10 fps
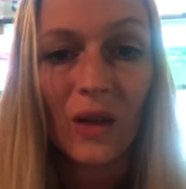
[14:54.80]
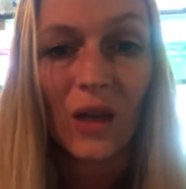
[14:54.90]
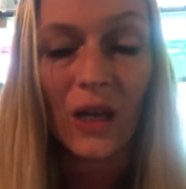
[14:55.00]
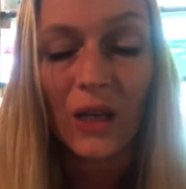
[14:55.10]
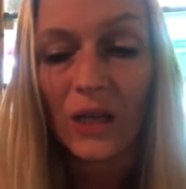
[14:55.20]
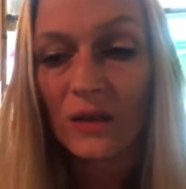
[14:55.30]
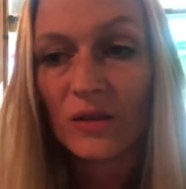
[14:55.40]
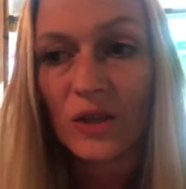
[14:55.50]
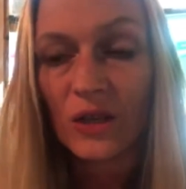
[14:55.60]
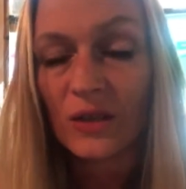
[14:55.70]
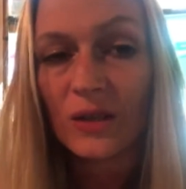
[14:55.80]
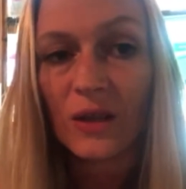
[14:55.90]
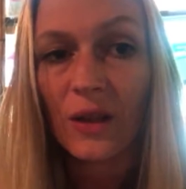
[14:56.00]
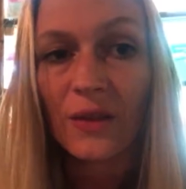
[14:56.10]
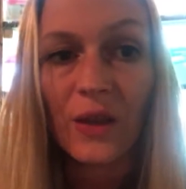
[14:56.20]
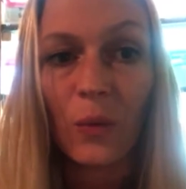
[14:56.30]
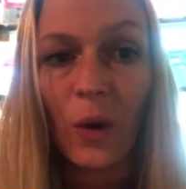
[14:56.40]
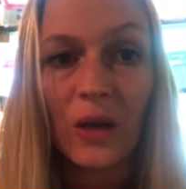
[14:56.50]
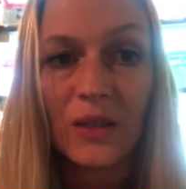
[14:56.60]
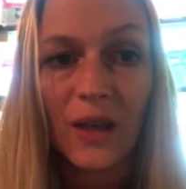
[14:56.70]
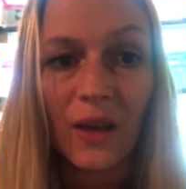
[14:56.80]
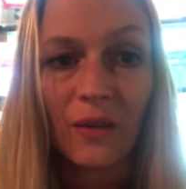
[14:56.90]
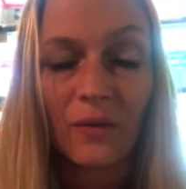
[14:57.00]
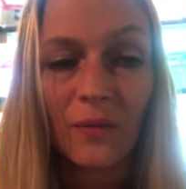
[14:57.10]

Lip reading: It is just the worst thing.